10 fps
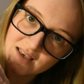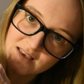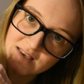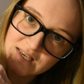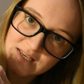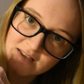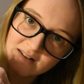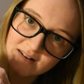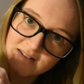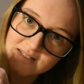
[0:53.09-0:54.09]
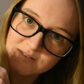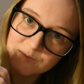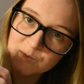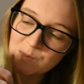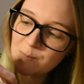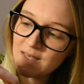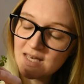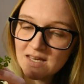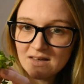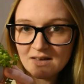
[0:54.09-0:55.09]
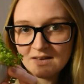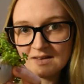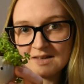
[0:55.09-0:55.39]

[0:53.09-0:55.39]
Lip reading: a little pig